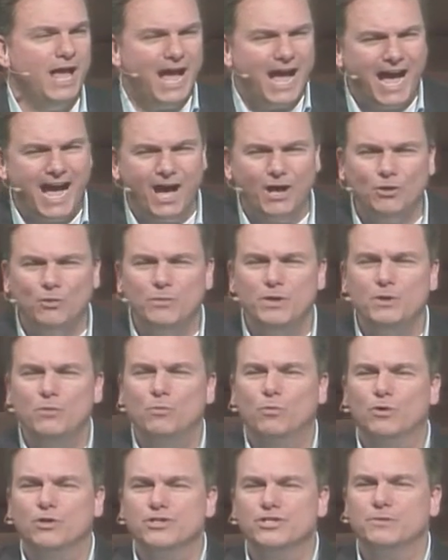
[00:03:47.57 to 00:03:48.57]
How do we
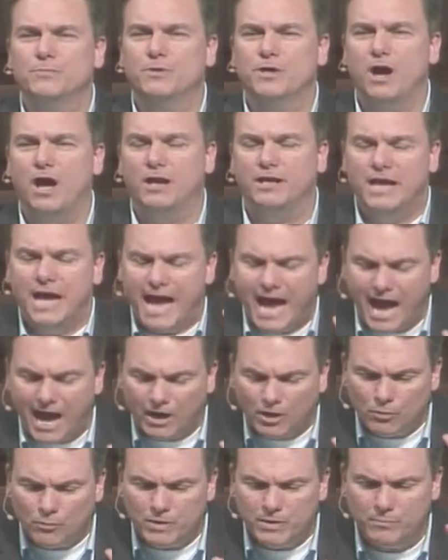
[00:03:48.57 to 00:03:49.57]
worship God?
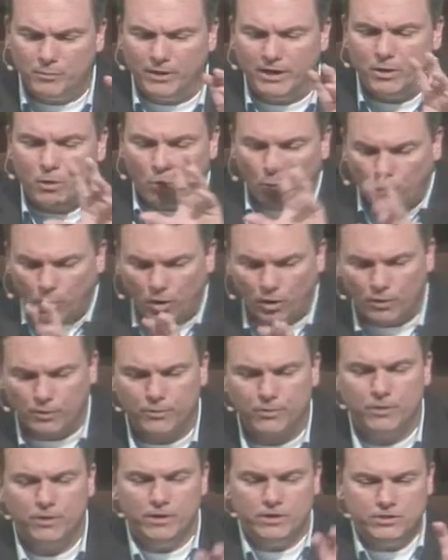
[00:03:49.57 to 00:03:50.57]
How do we bring
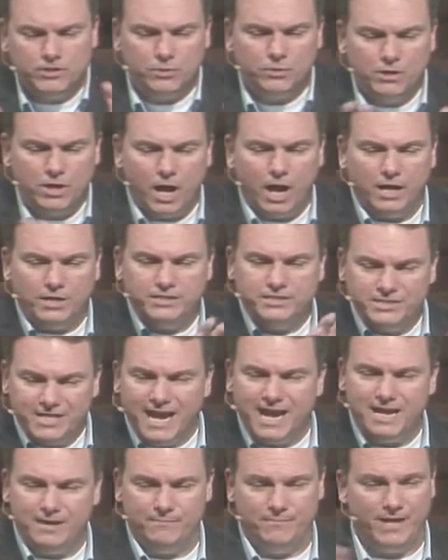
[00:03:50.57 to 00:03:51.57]
worth to God's
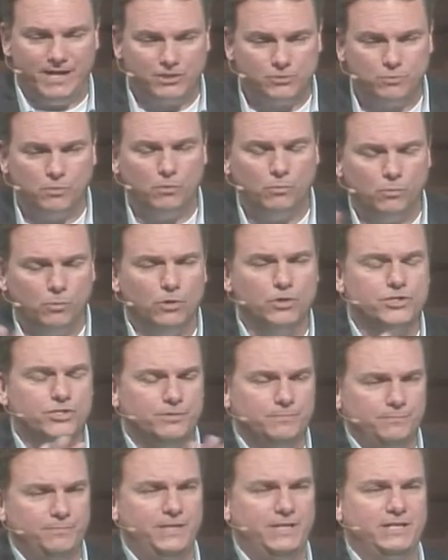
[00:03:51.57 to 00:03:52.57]
name? That's what
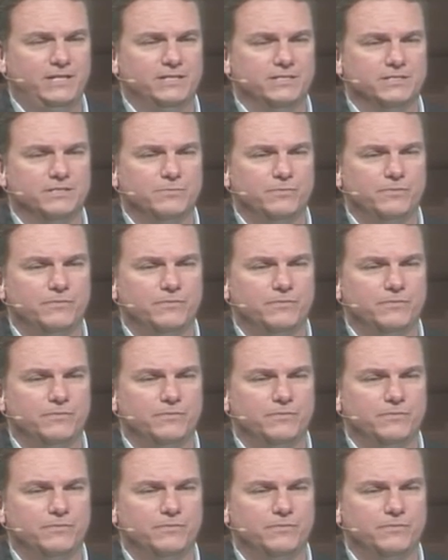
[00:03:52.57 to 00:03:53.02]
worship means.